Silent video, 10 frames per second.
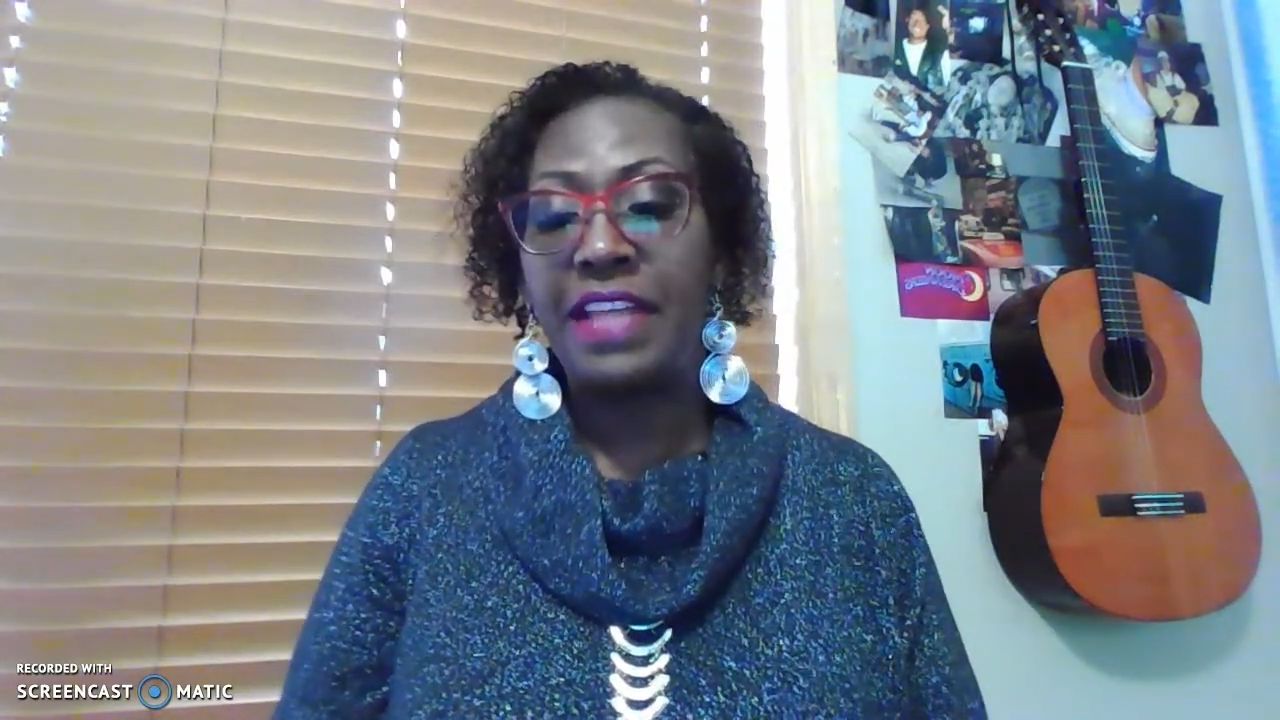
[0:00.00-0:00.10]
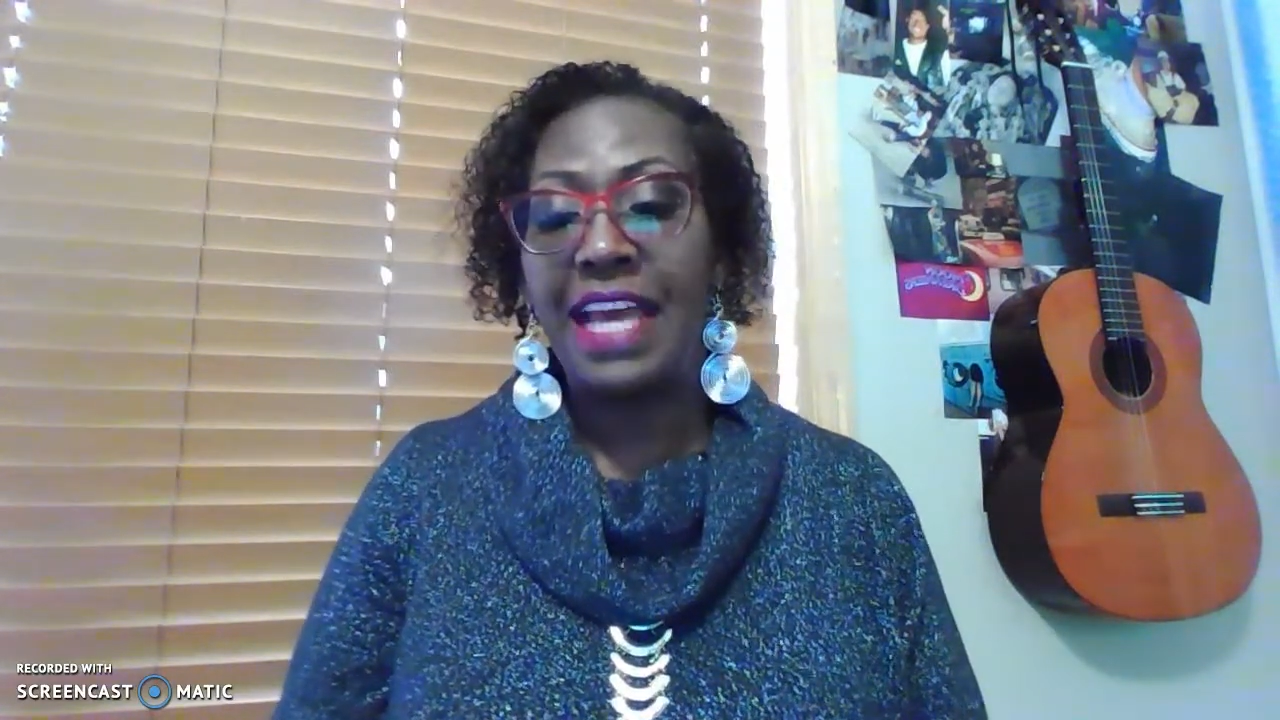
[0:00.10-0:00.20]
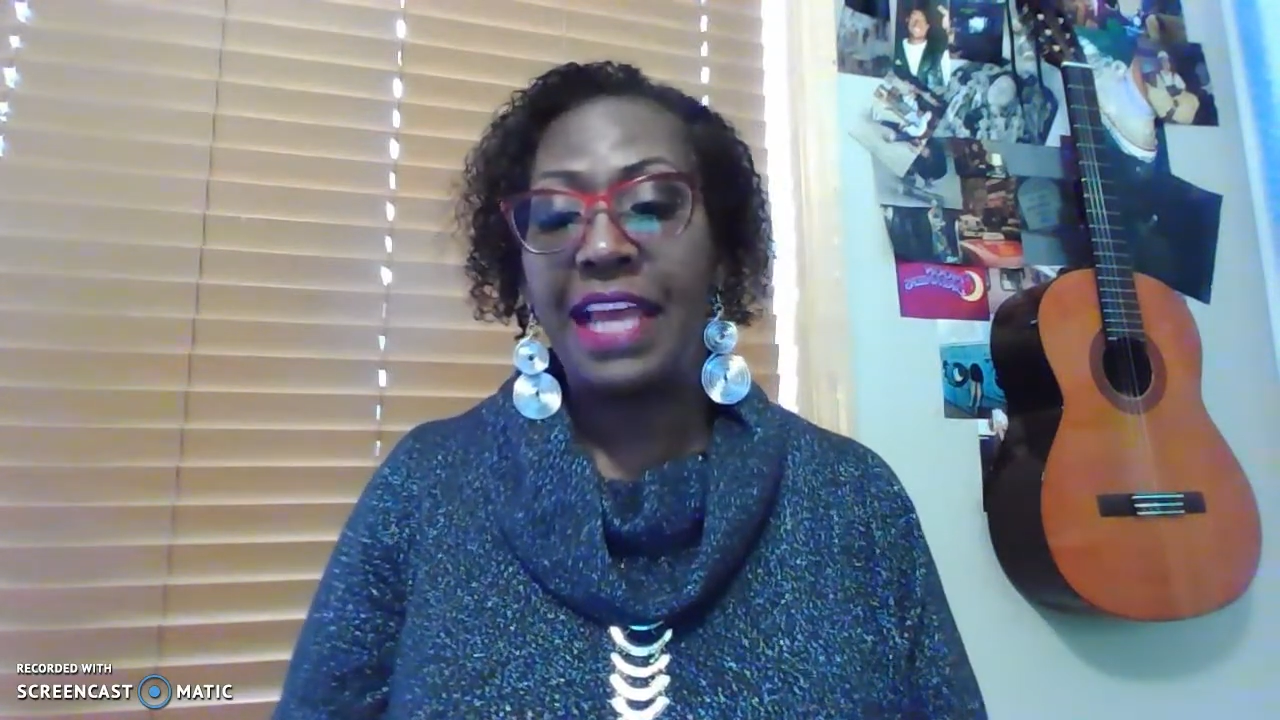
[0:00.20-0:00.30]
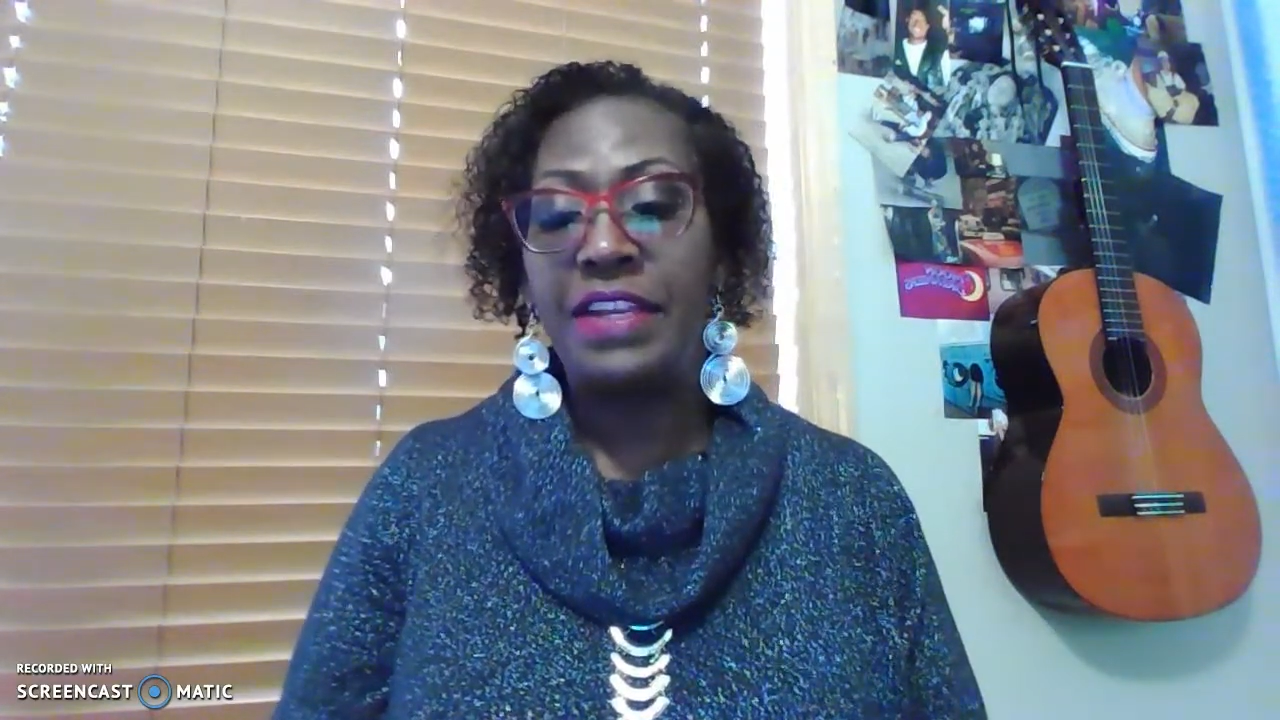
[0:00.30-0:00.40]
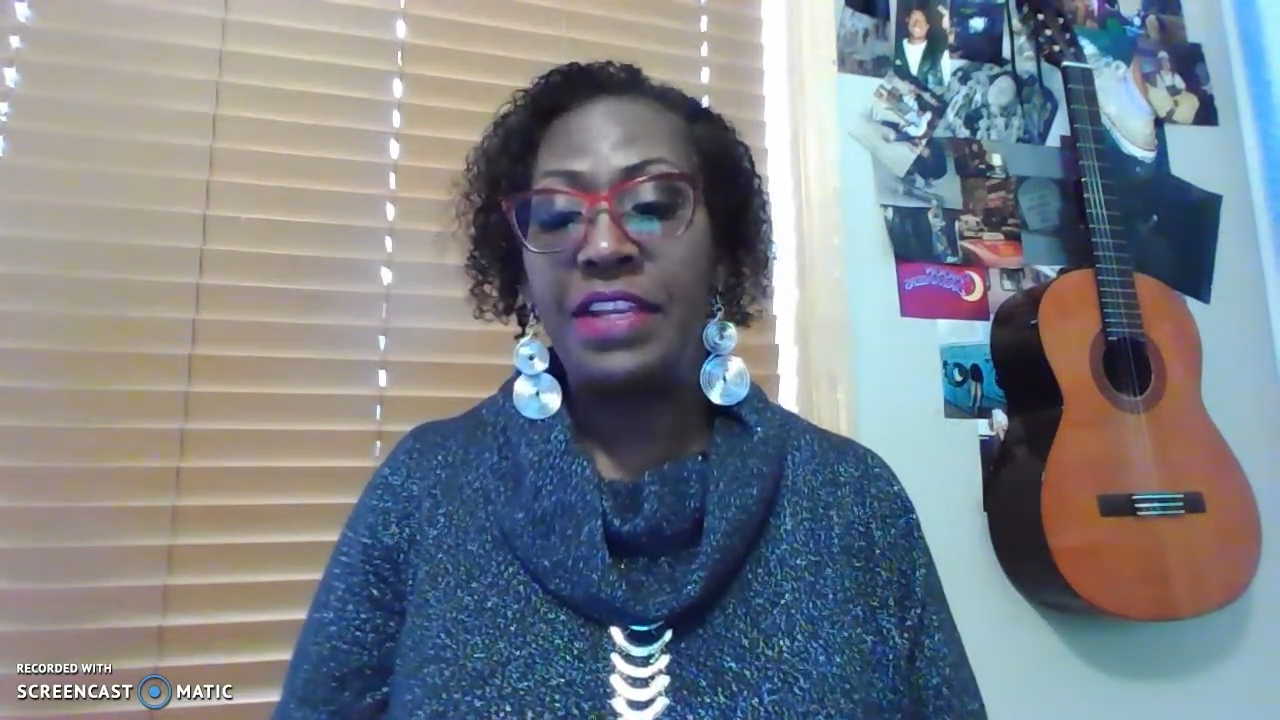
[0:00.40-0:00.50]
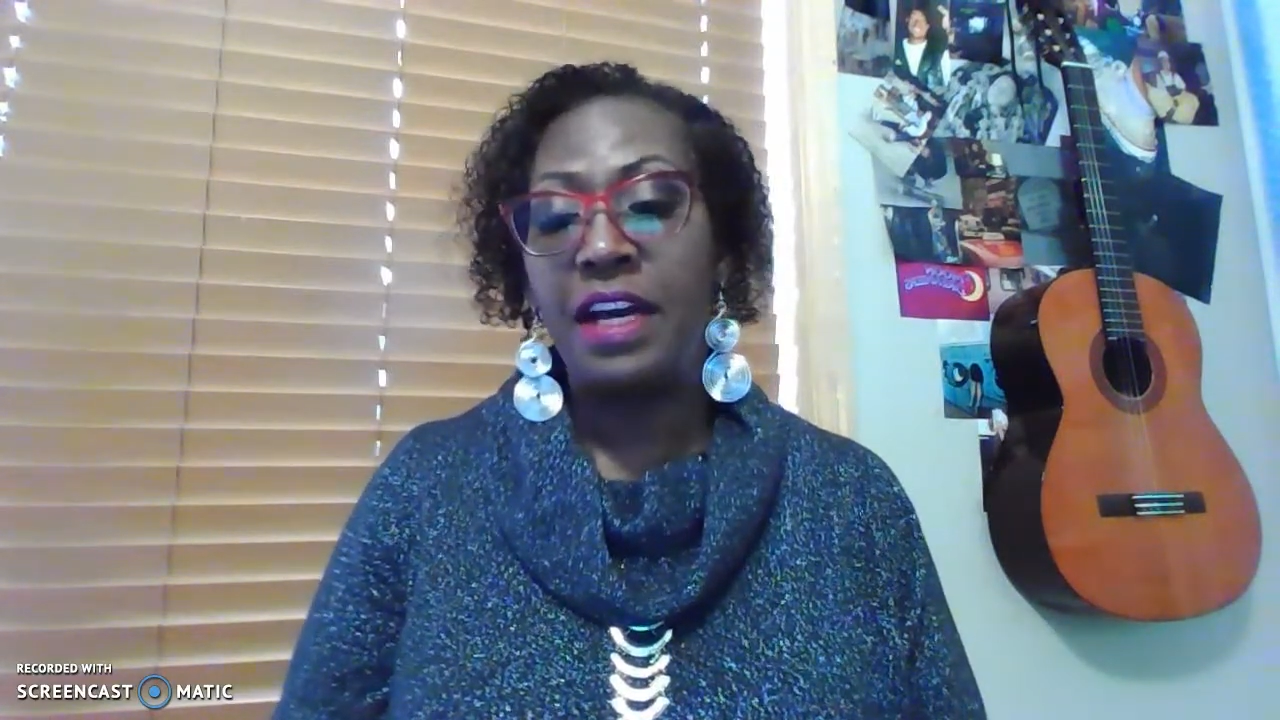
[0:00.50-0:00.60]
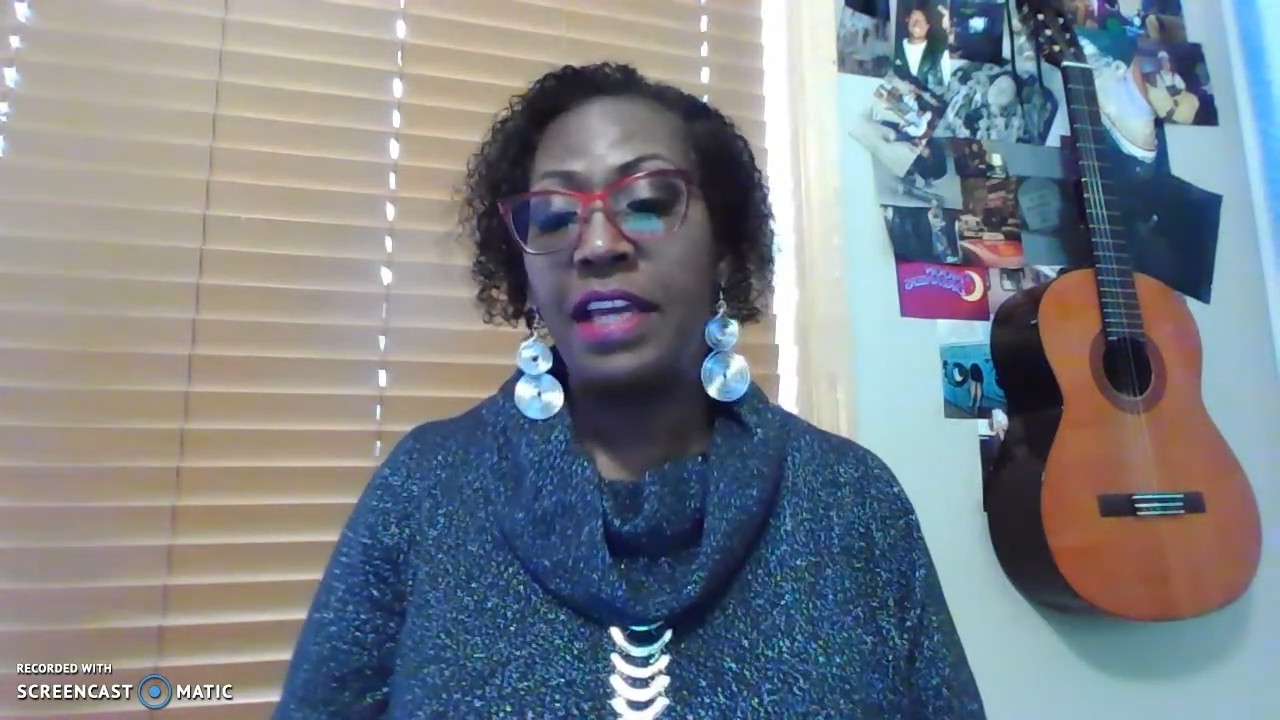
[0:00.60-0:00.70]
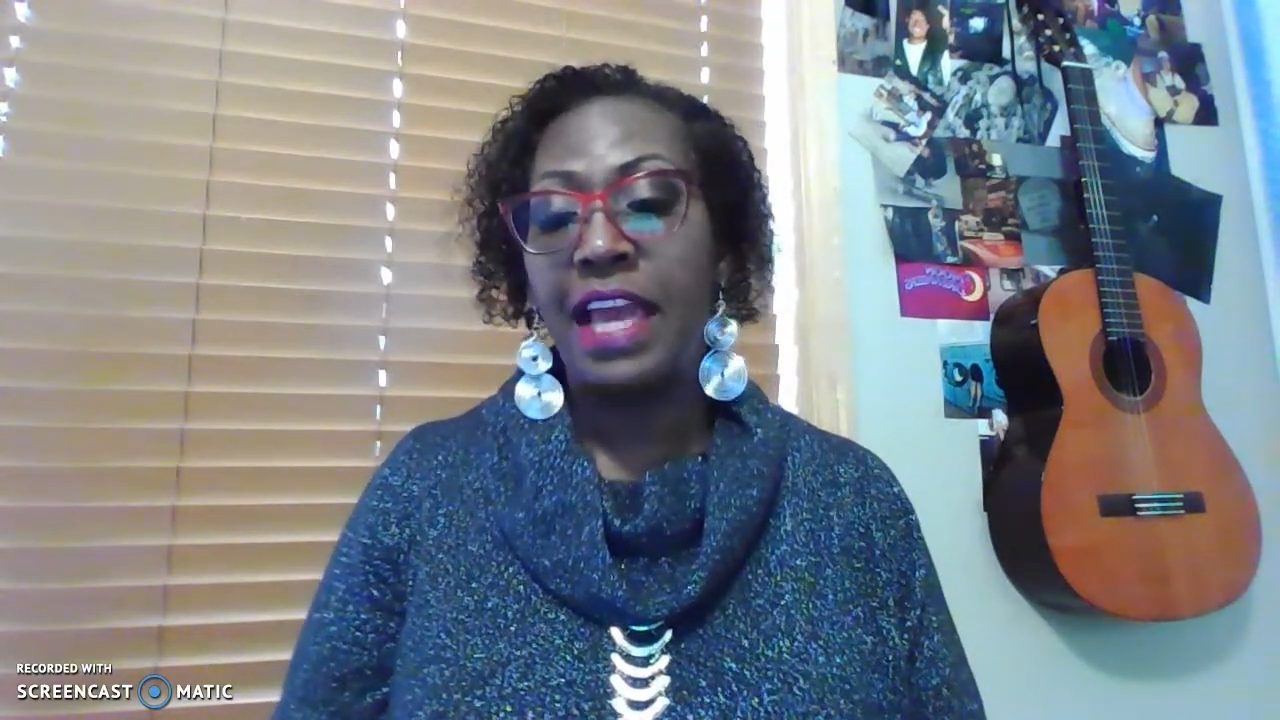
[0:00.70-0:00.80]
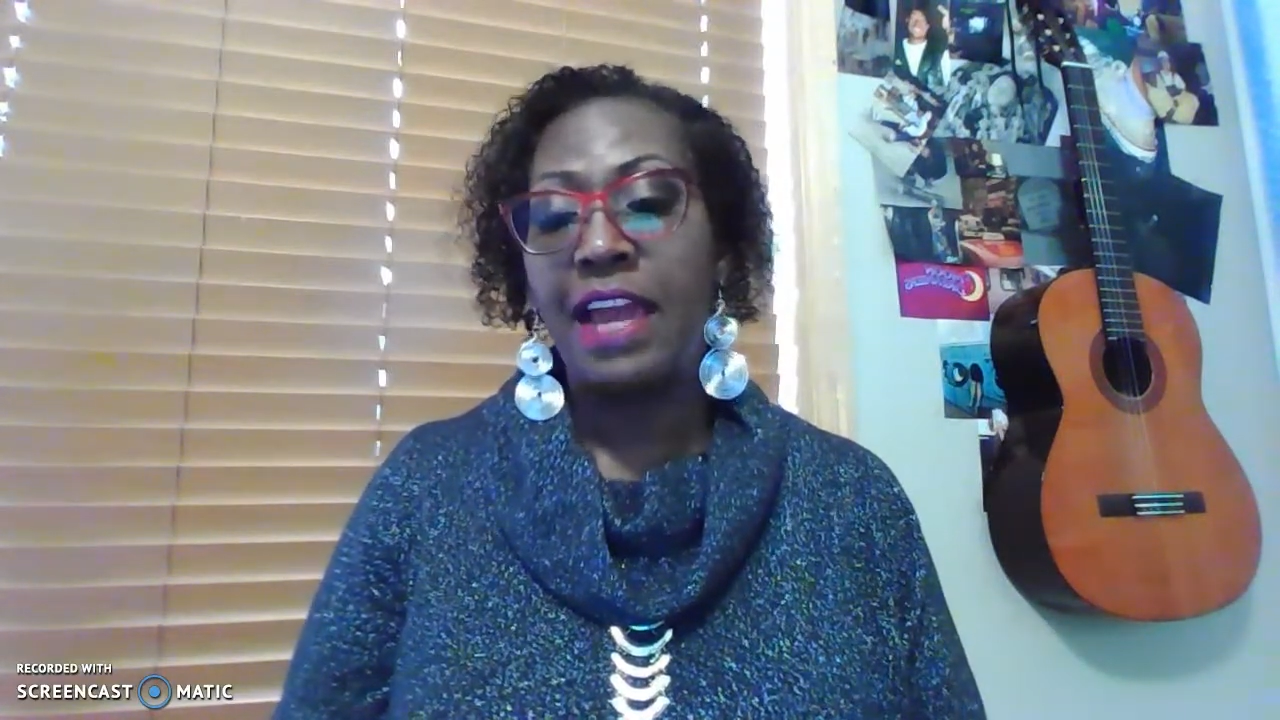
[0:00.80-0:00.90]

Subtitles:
that young